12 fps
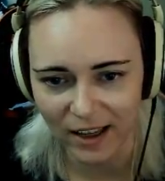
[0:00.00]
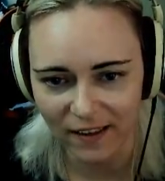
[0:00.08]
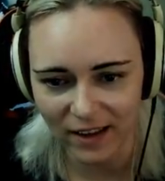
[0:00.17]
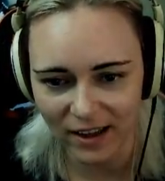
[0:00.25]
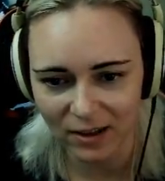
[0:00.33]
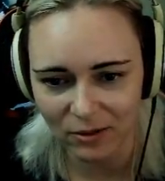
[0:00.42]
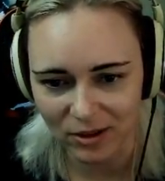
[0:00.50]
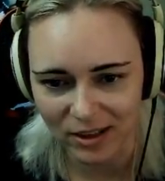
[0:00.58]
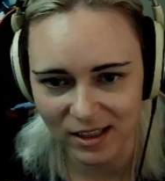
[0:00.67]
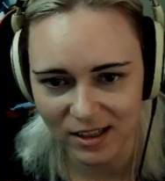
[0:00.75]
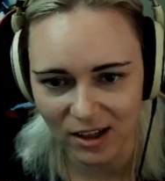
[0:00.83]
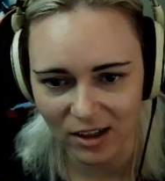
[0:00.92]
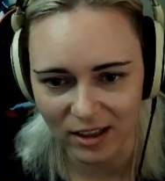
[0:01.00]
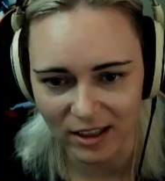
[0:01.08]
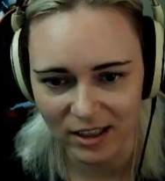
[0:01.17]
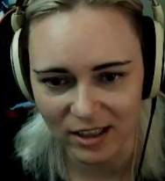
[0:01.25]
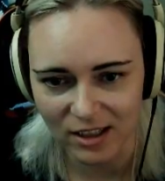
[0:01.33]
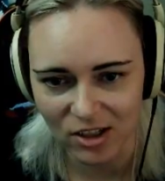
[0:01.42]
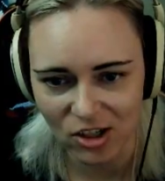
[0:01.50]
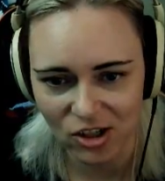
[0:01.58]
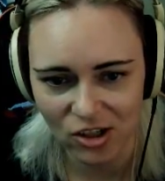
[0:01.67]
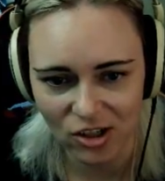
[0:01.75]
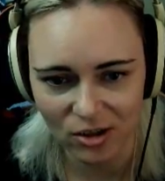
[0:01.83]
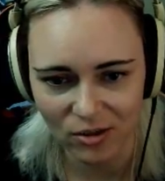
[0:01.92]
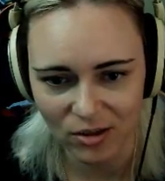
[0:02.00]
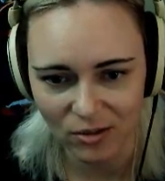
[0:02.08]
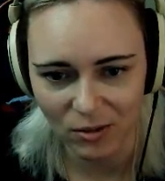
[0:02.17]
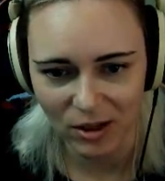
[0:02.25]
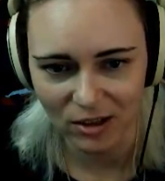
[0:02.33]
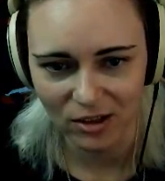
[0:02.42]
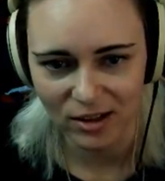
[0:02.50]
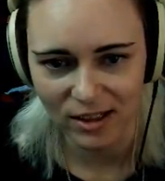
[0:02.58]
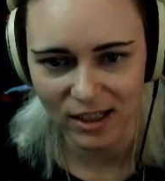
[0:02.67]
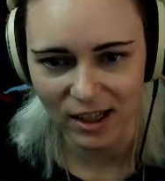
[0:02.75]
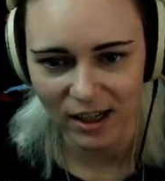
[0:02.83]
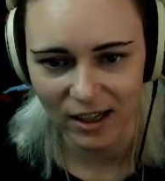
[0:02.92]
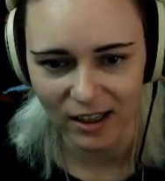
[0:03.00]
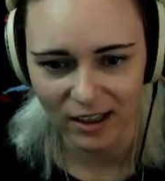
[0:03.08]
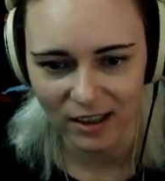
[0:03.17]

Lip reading: and then I will install it and show you what it looks like